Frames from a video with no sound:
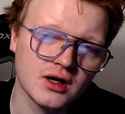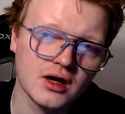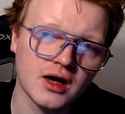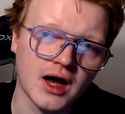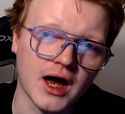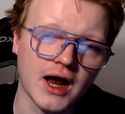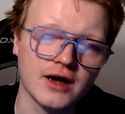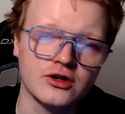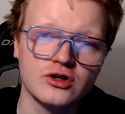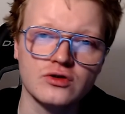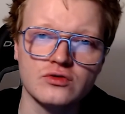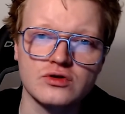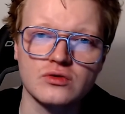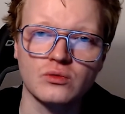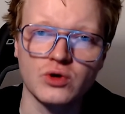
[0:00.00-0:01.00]
and
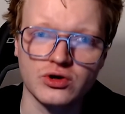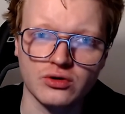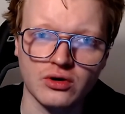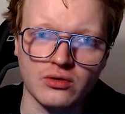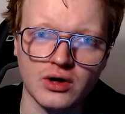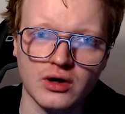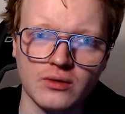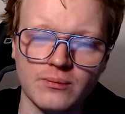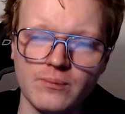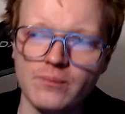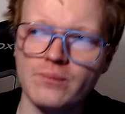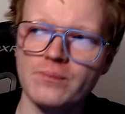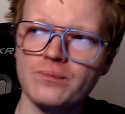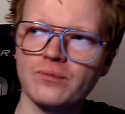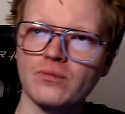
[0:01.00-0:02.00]
use Withering Wail.
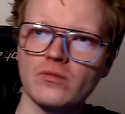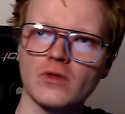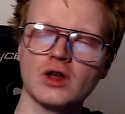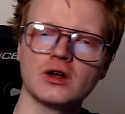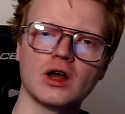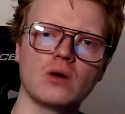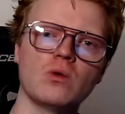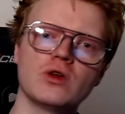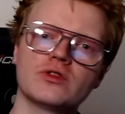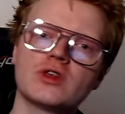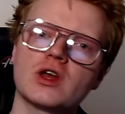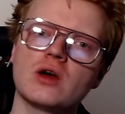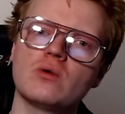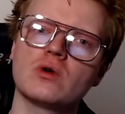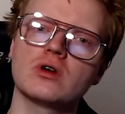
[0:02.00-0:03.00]
Now, one thing
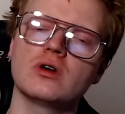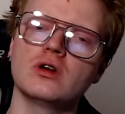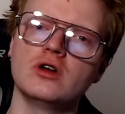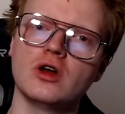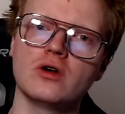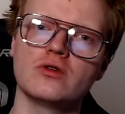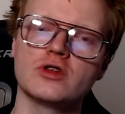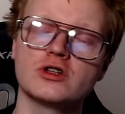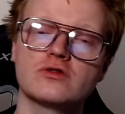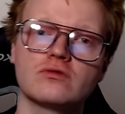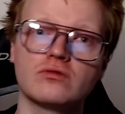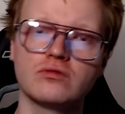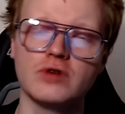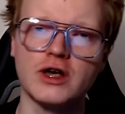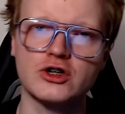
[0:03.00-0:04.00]
I want to note that's
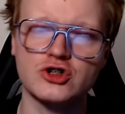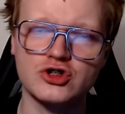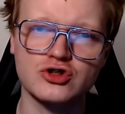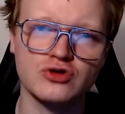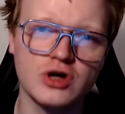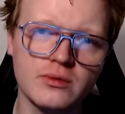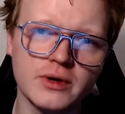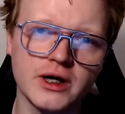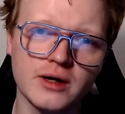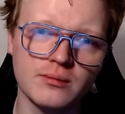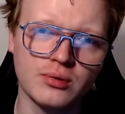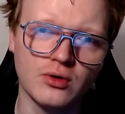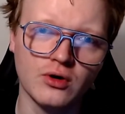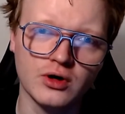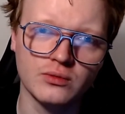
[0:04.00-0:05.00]
extremely
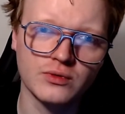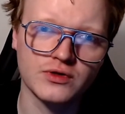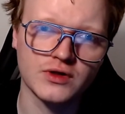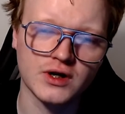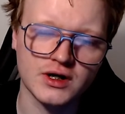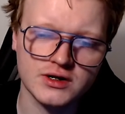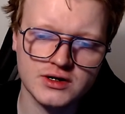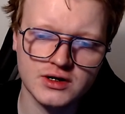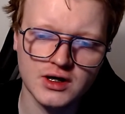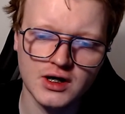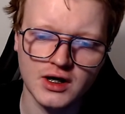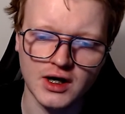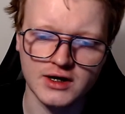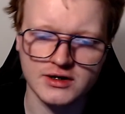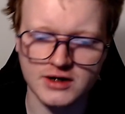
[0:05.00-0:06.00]
important with this
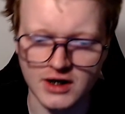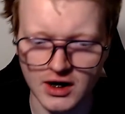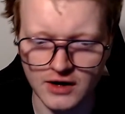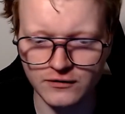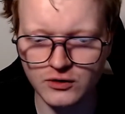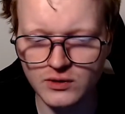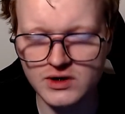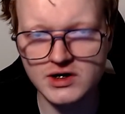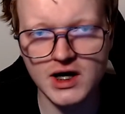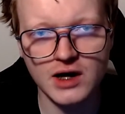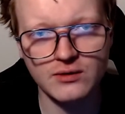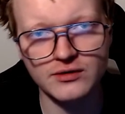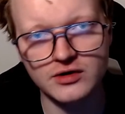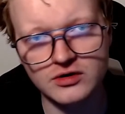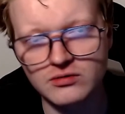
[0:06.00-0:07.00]
is that if you attack
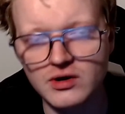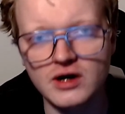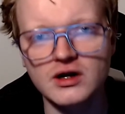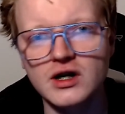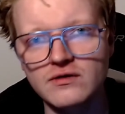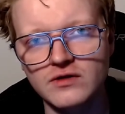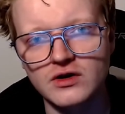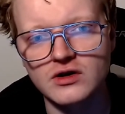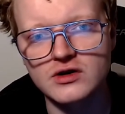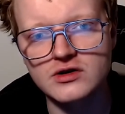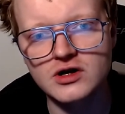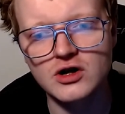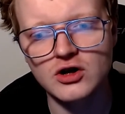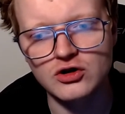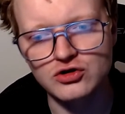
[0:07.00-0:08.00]
with 3 Anivias,
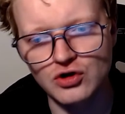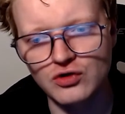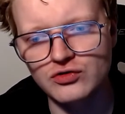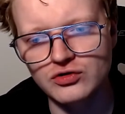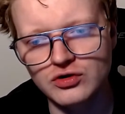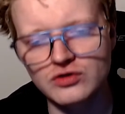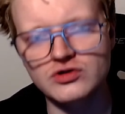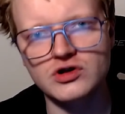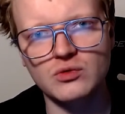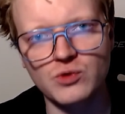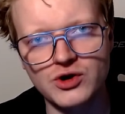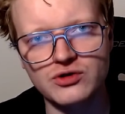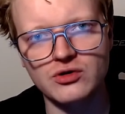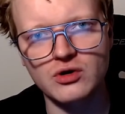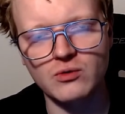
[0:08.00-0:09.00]
don't use the
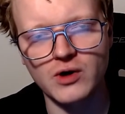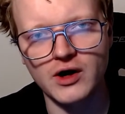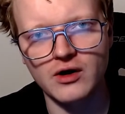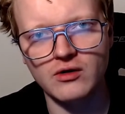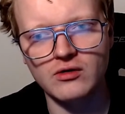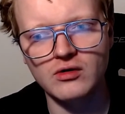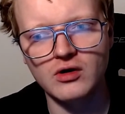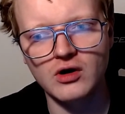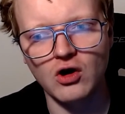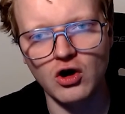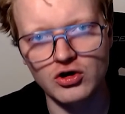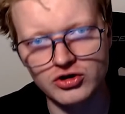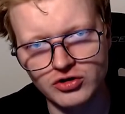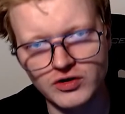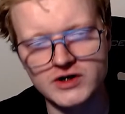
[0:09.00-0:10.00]
Withering Wail
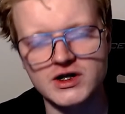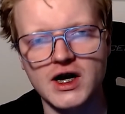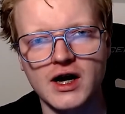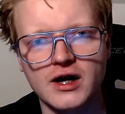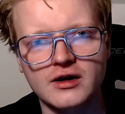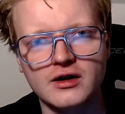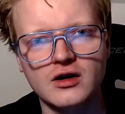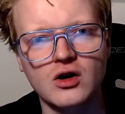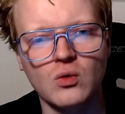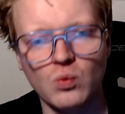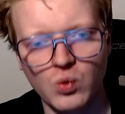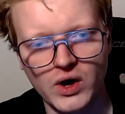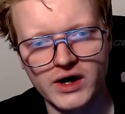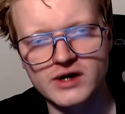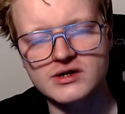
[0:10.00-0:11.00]
on your attack.
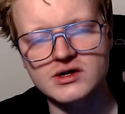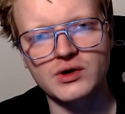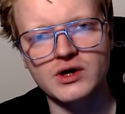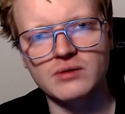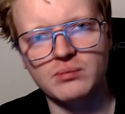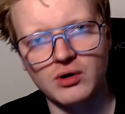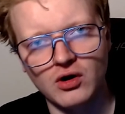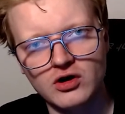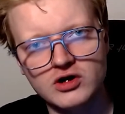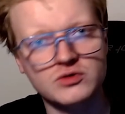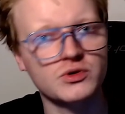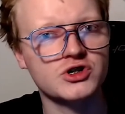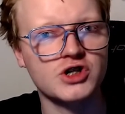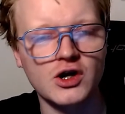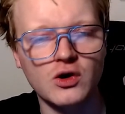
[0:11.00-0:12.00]
Wait until he blocks,
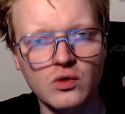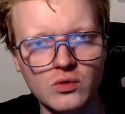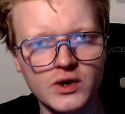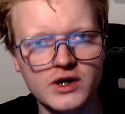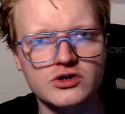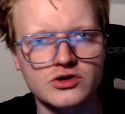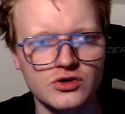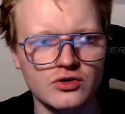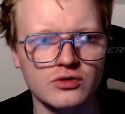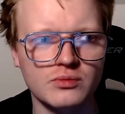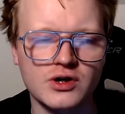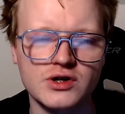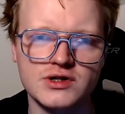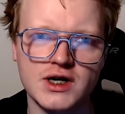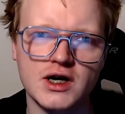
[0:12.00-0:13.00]
which they always do
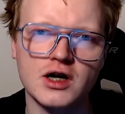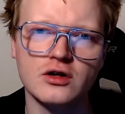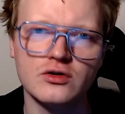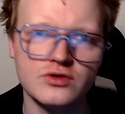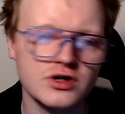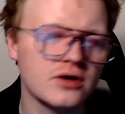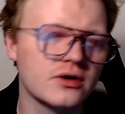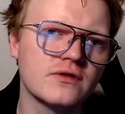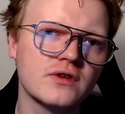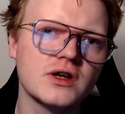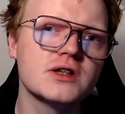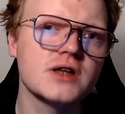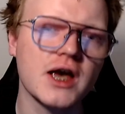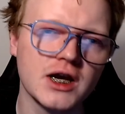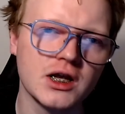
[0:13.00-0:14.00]
because they're going to lose their Anivias
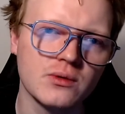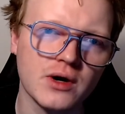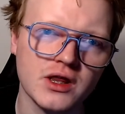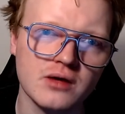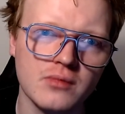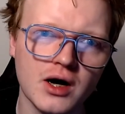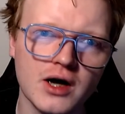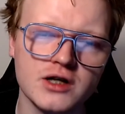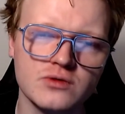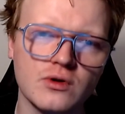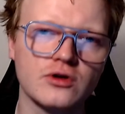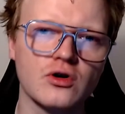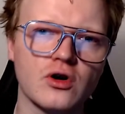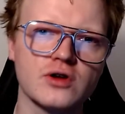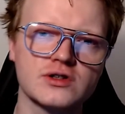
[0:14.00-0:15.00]
anyway. They might as well
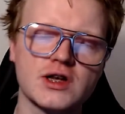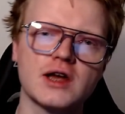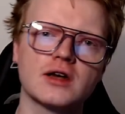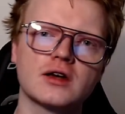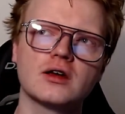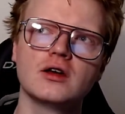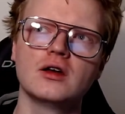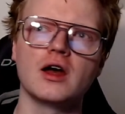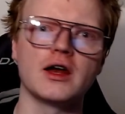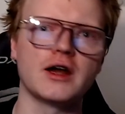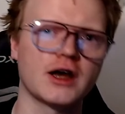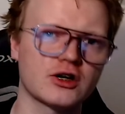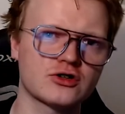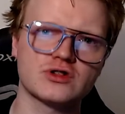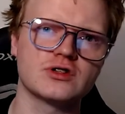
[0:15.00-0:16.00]
not take an
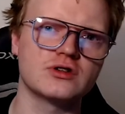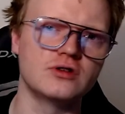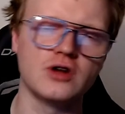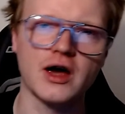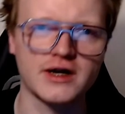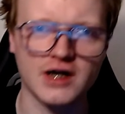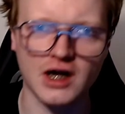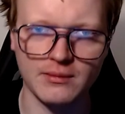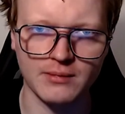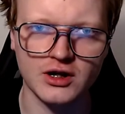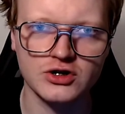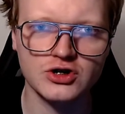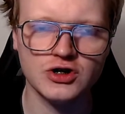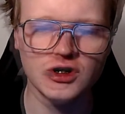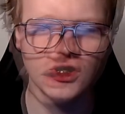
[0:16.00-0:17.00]
extra 9
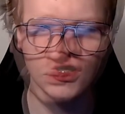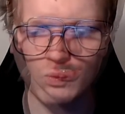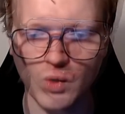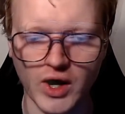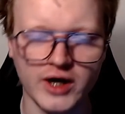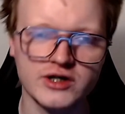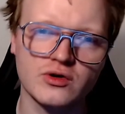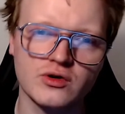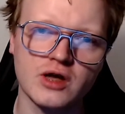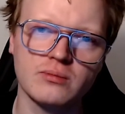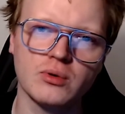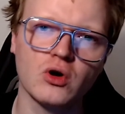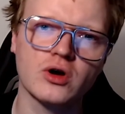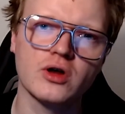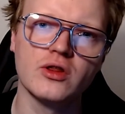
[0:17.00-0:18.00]
damage. Wait until they
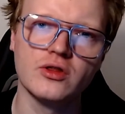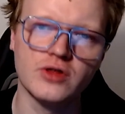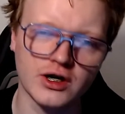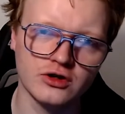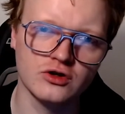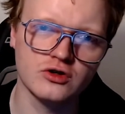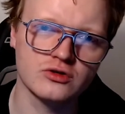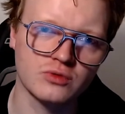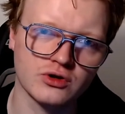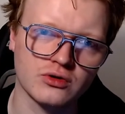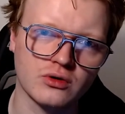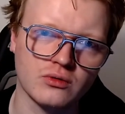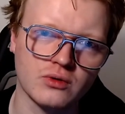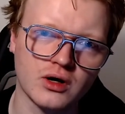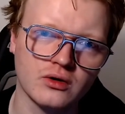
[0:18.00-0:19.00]
block, then use Withering
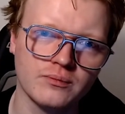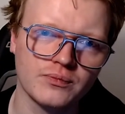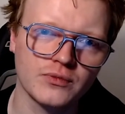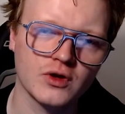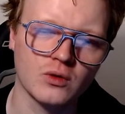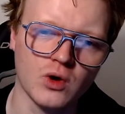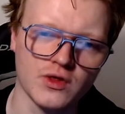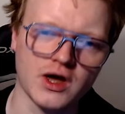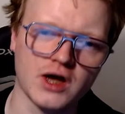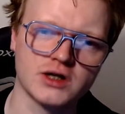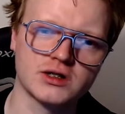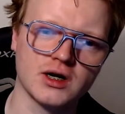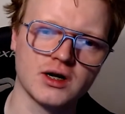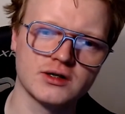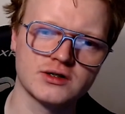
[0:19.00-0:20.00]
Wail. What that
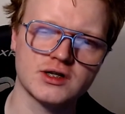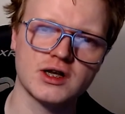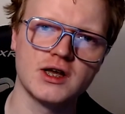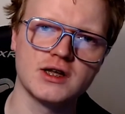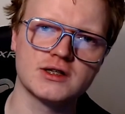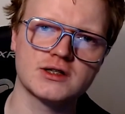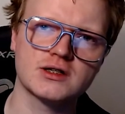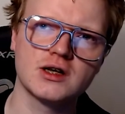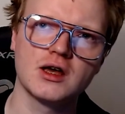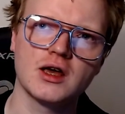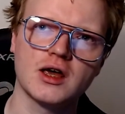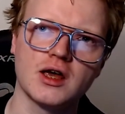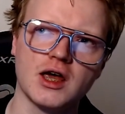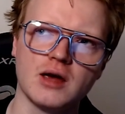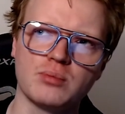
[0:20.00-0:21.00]
does is
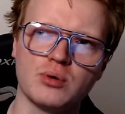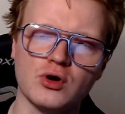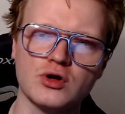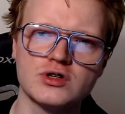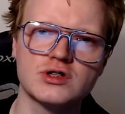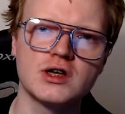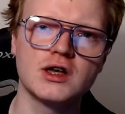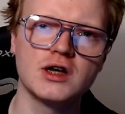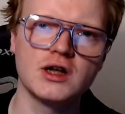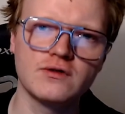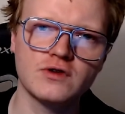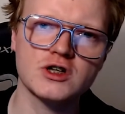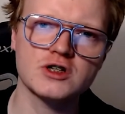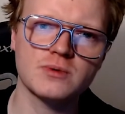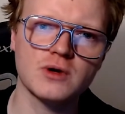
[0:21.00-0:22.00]
it puts the
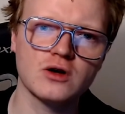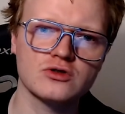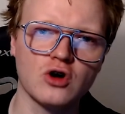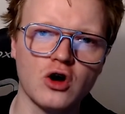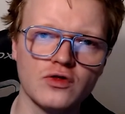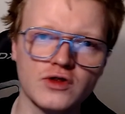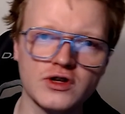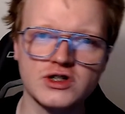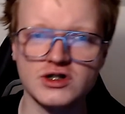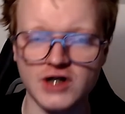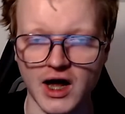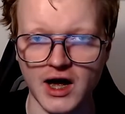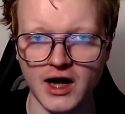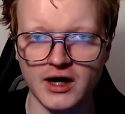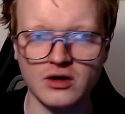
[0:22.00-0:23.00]
Anivia spells on the
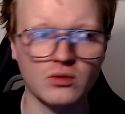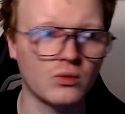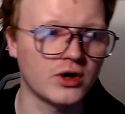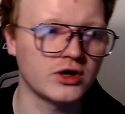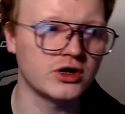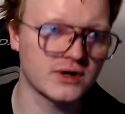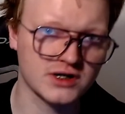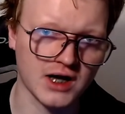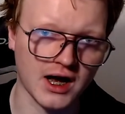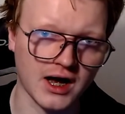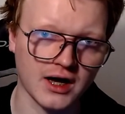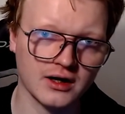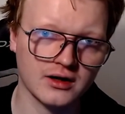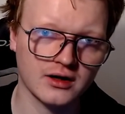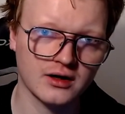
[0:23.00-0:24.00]
stack when you
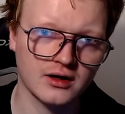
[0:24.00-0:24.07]
attack,